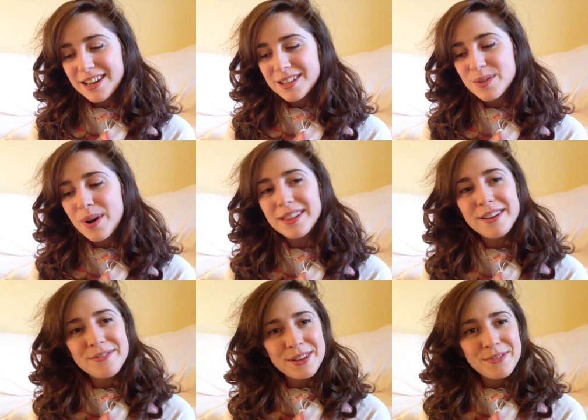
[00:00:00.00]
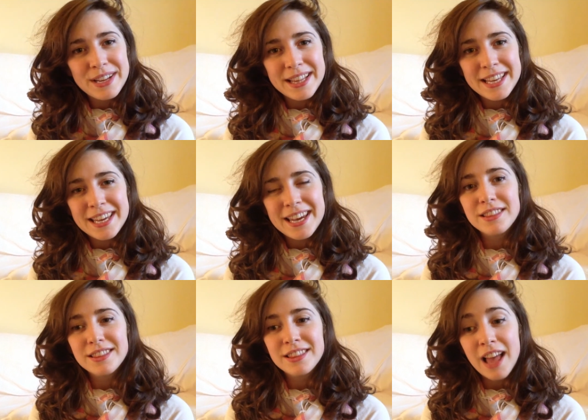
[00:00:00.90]
is quite lovely really.
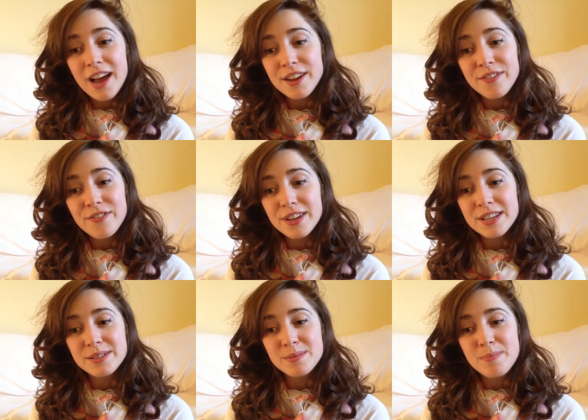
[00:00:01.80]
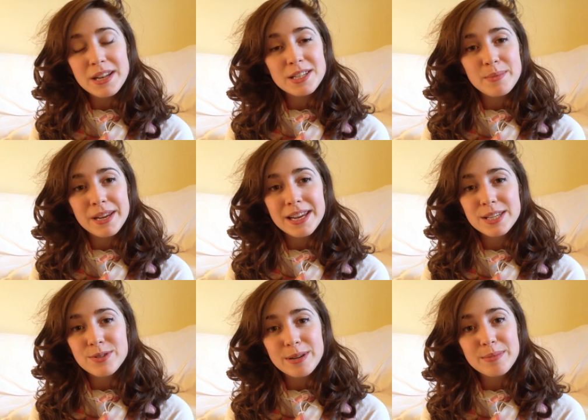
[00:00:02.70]
Life is meant to be
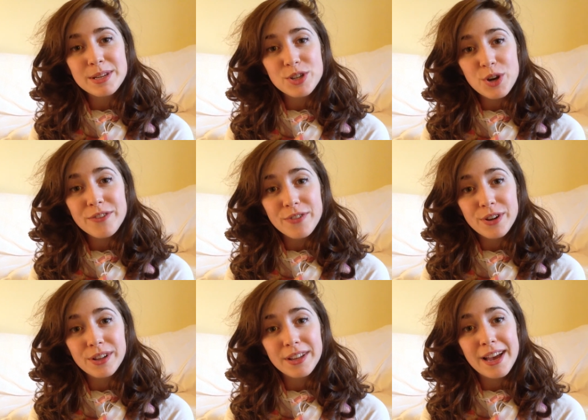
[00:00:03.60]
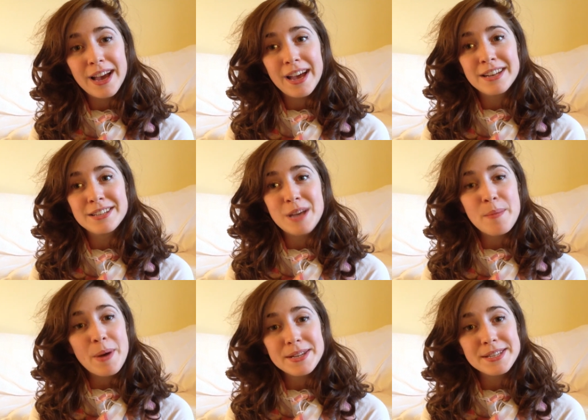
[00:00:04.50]
extremely joyful and
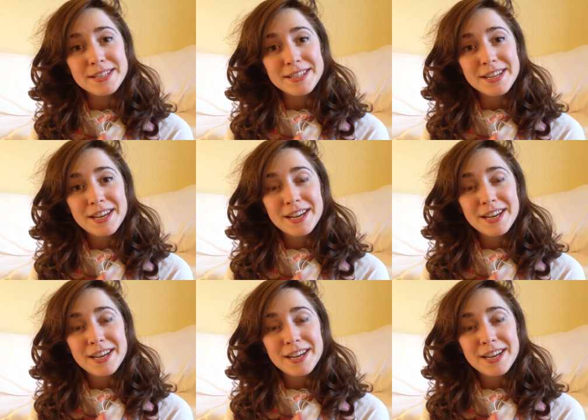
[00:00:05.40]
abundant.